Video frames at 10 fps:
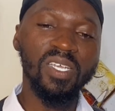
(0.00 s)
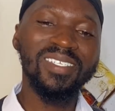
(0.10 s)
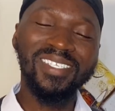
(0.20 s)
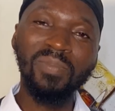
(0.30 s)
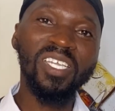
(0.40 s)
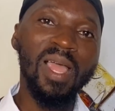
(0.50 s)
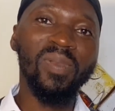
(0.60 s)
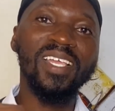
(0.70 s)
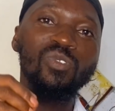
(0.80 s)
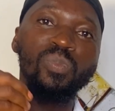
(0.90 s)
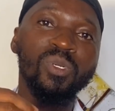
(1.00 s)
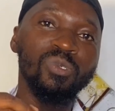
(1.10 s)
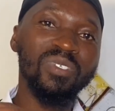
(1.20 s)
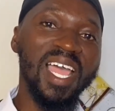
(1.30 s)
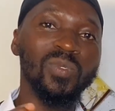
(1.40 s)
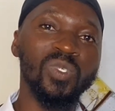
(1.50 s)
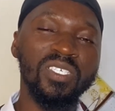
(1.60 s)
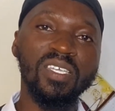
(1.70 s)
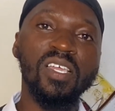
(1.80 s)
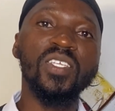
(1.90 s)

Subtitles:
Same thing applies to bundles and wigs.